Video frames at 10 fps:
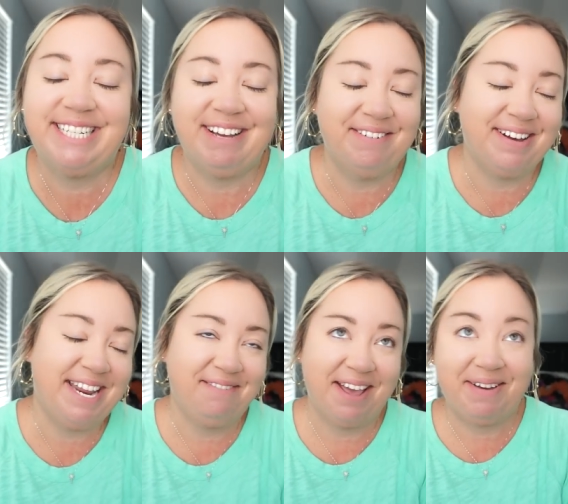So
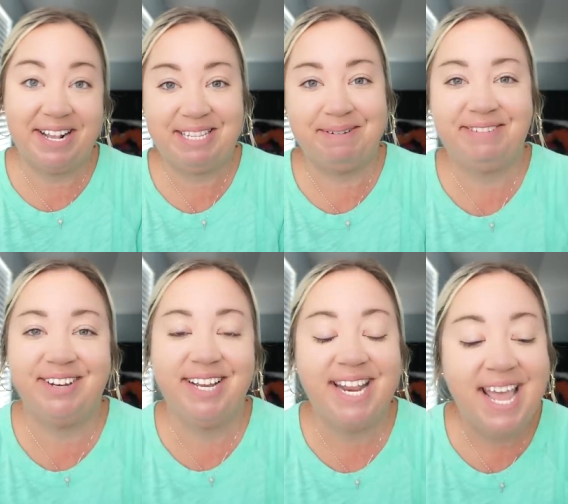anyway, we had so much
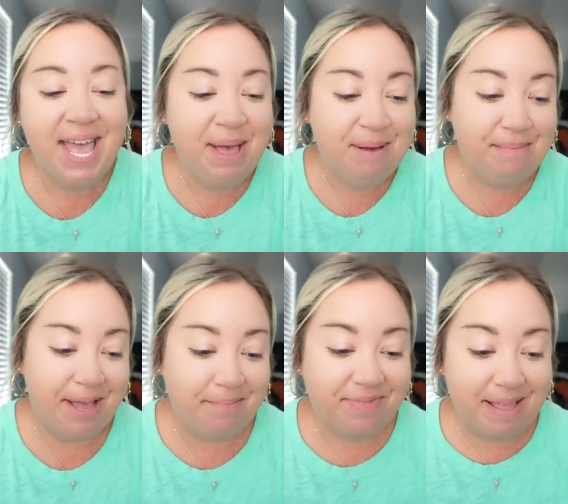fun,
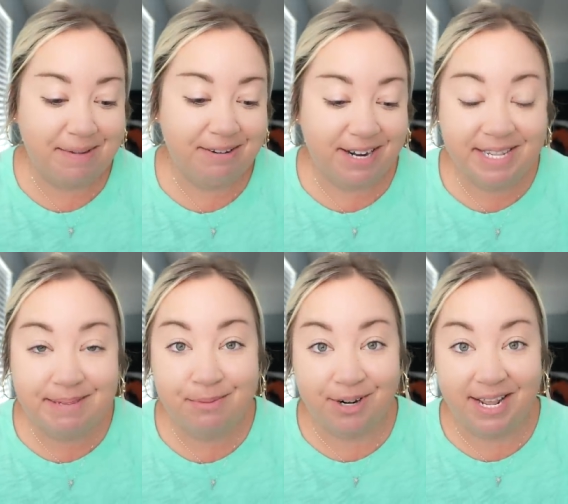but I'm getting ready
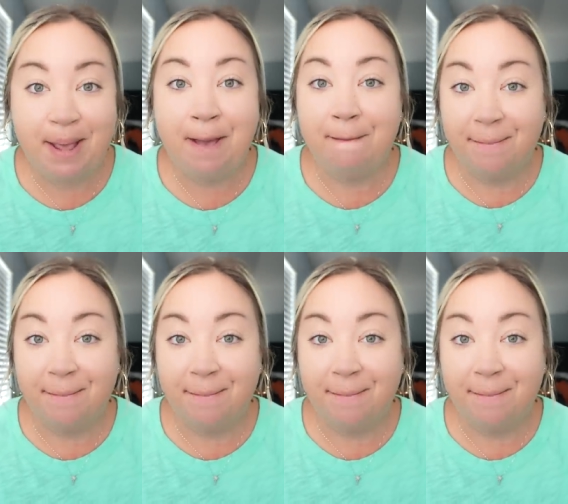this morning.